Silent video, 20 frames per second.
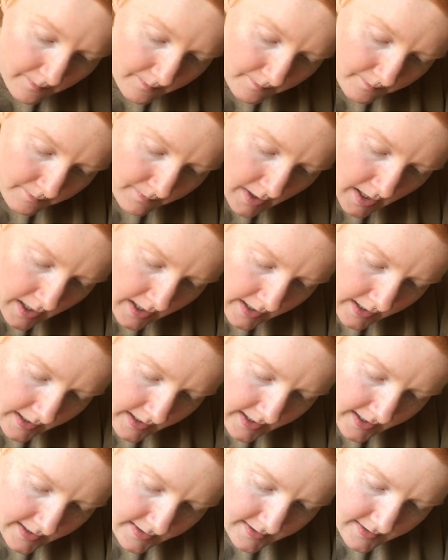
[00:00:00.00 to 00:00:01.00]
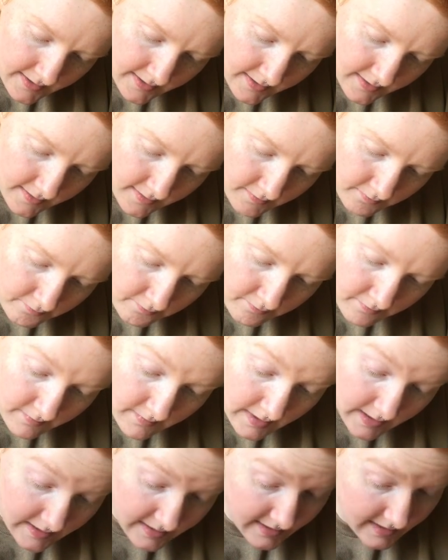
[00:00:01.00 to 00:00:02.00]
minus
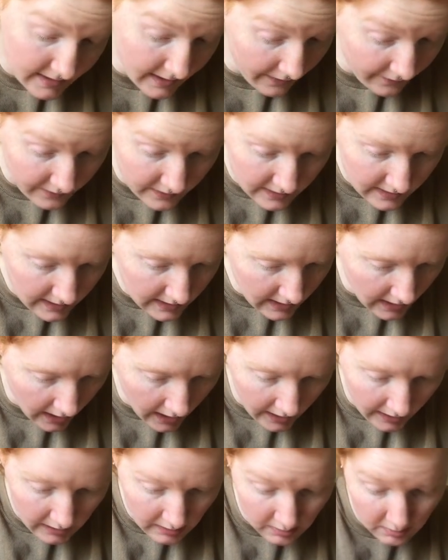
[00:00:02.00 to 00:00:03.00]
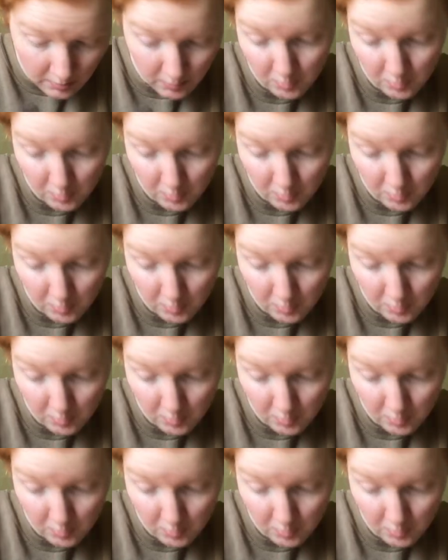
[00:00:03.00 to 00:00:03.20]
79.